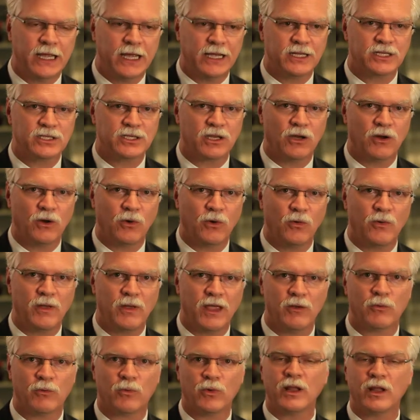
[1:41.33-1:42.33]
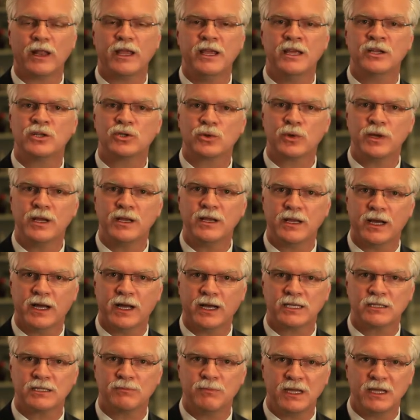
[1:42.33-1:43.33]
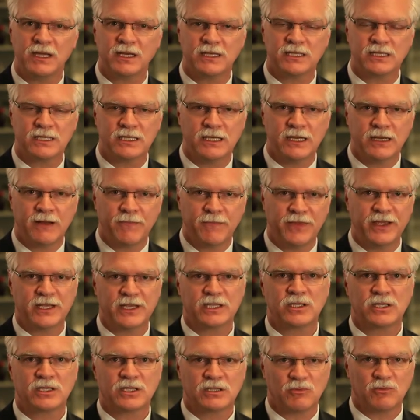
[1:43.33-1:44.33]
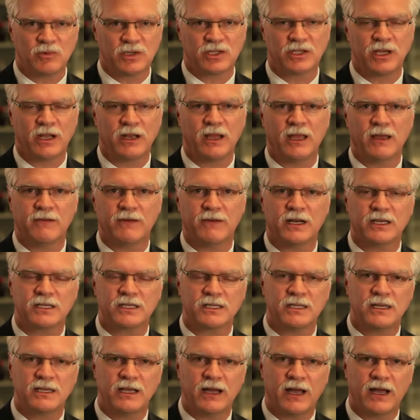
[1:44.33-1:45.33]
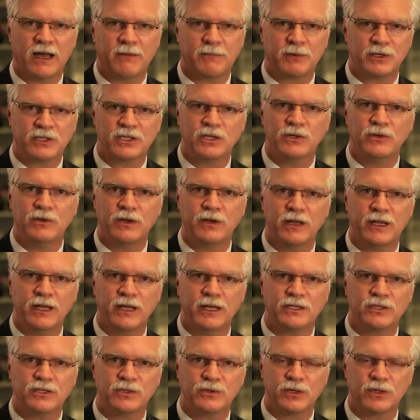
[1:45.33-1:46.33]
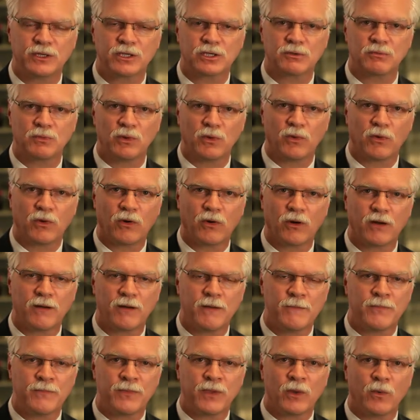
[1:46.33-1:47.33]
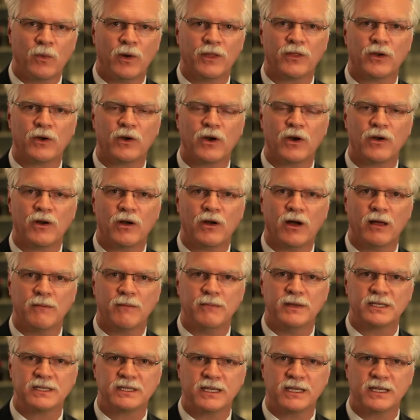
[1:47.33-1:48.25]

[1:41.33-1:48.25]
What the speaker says: And so it really intrigued us because this was going to give us the opportunity to explore whether or not